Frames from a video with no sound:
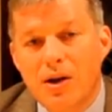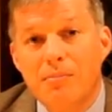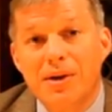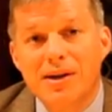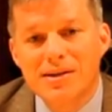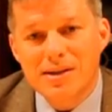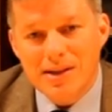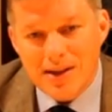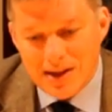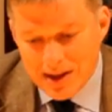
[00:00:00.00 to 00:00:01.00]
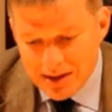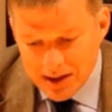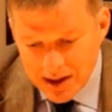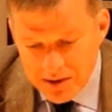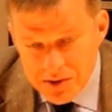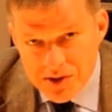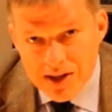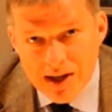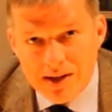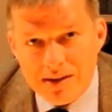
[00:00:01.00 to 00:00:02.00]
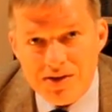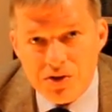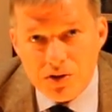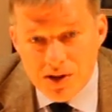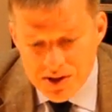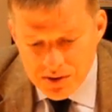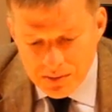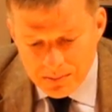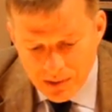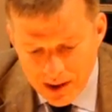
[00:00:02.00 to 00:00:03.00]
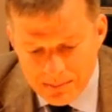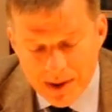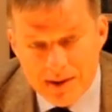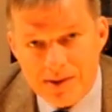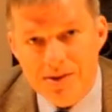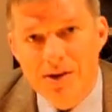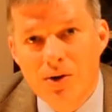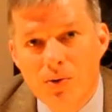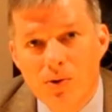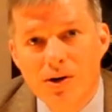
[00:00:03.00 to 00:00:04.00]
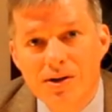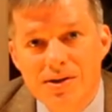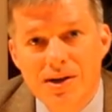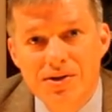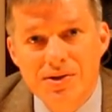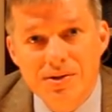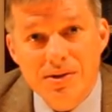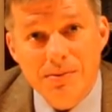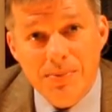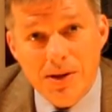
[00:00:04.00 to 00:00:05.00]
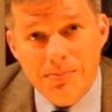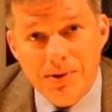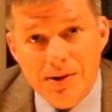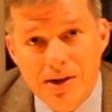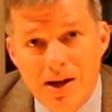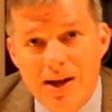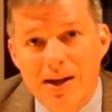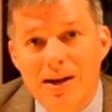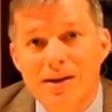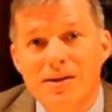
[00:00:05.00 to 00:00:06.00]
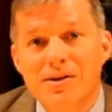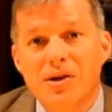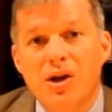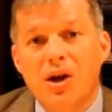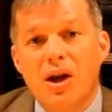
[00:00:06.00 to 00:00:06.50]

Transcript: Because the key to understanding this lawsuit brought by these organizations and people is